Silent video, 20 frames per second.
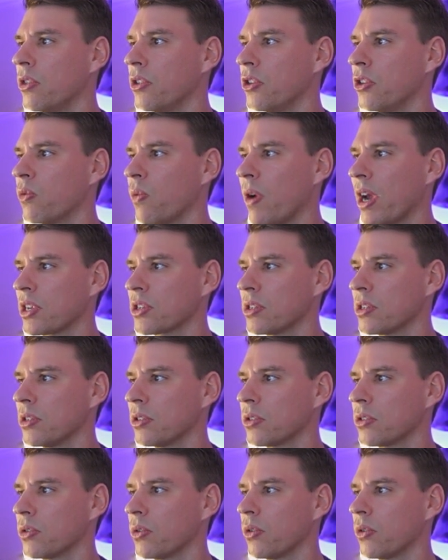the
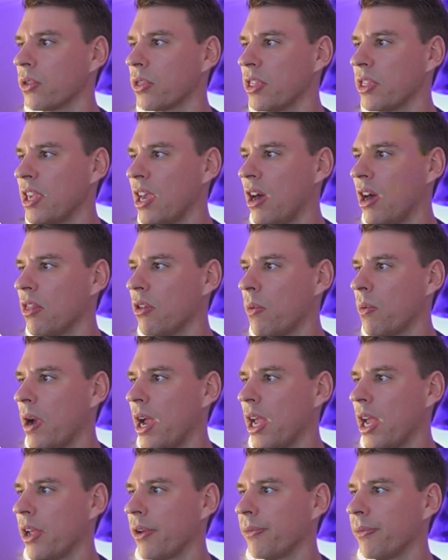directions the other
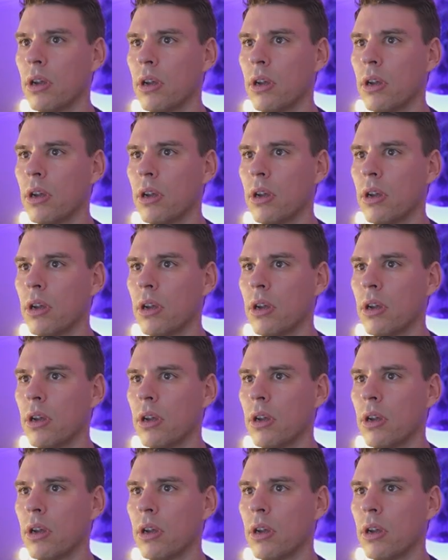way.